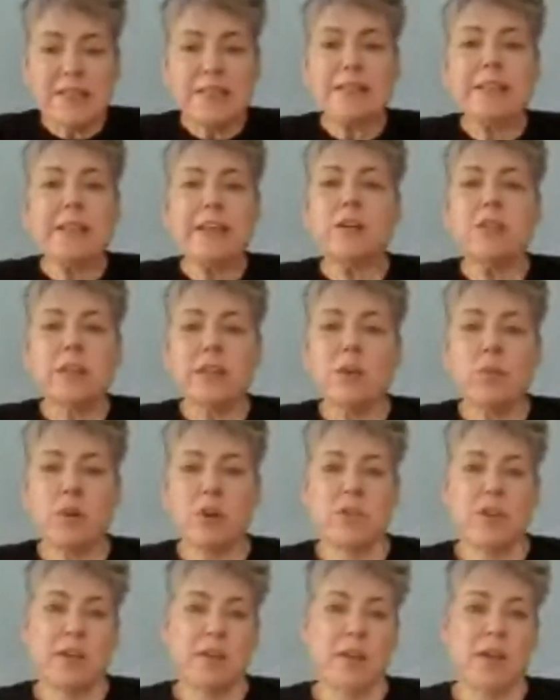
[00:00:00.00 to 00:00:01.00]
It's literally
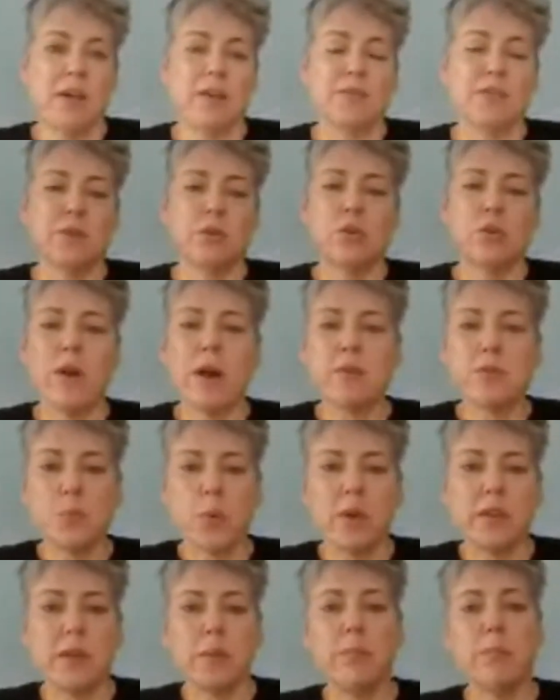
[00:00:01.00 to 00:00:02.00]
where they live. So
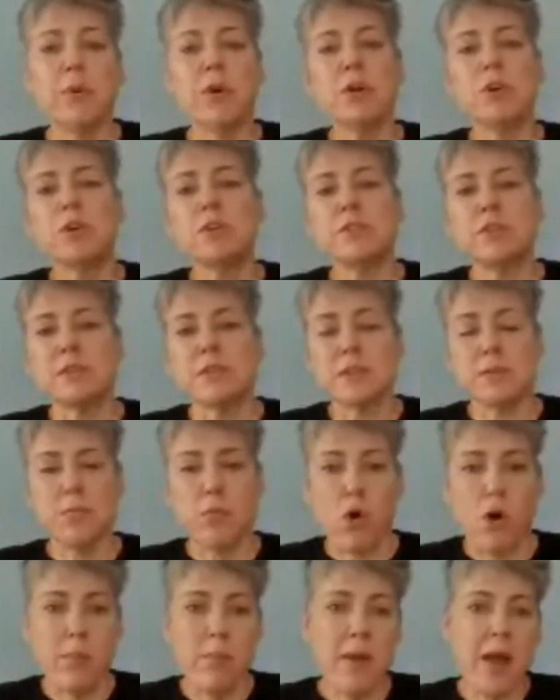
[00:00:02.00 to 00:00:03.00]
ground dwelling birds and
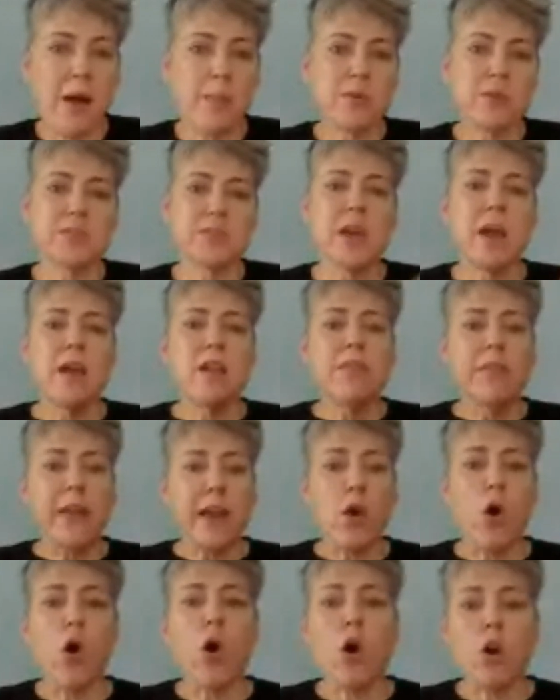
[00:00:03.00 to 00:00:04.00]
small mammals,
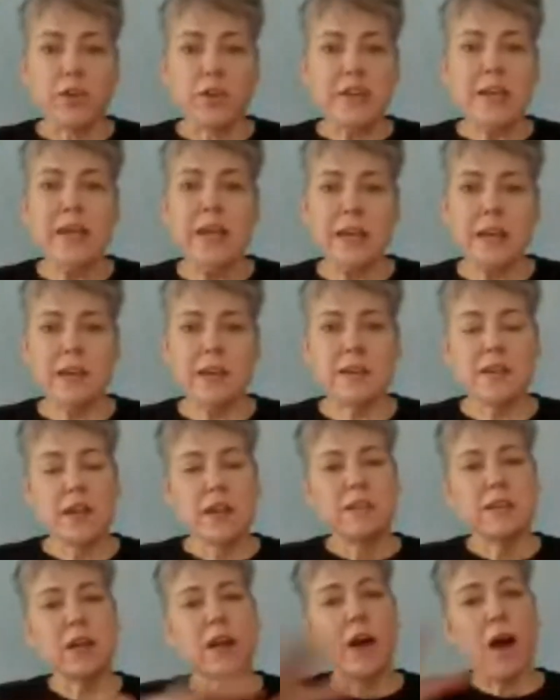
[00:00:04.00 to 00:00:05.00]
they all
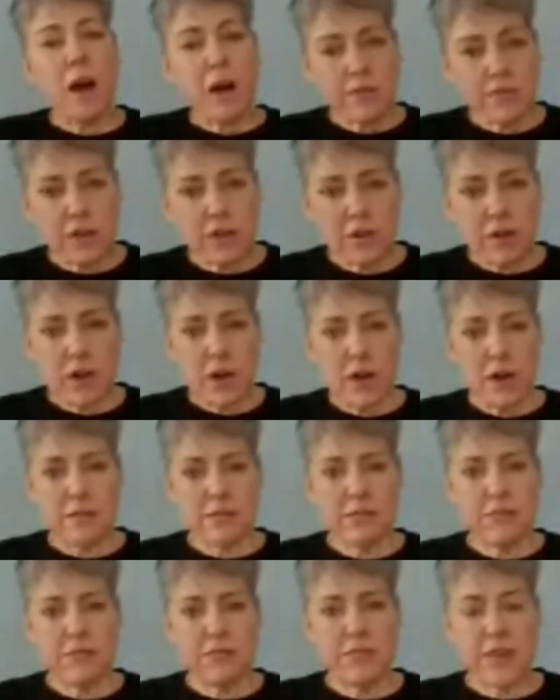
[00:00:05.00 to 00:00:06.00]
need the cover
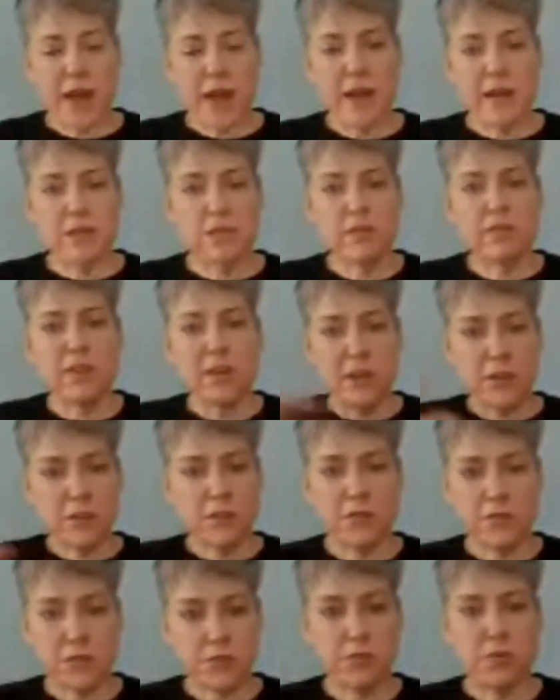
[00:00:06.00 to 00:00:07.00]
of that the
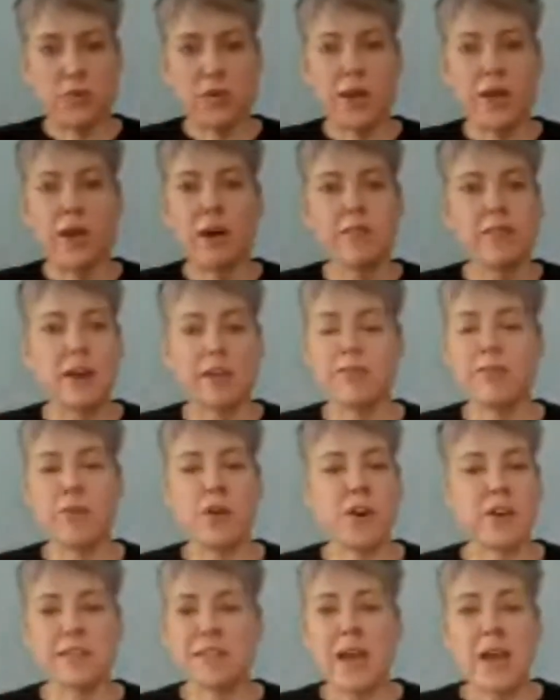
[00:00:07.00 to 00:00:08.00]
understory of that
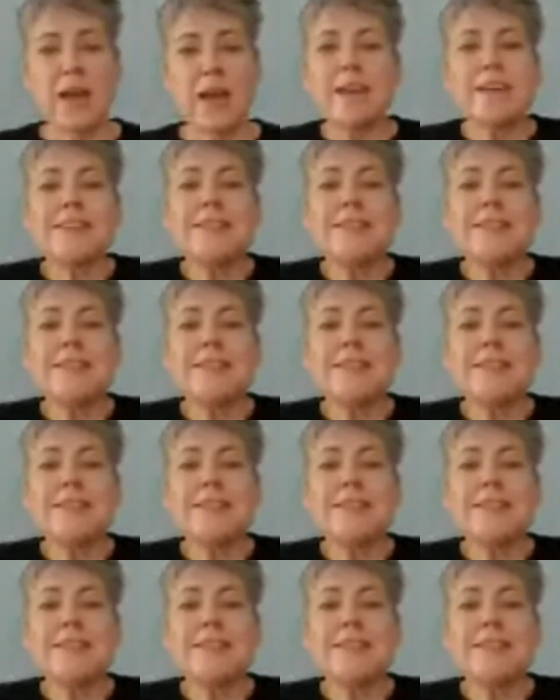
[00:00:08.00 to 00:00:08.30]
forest.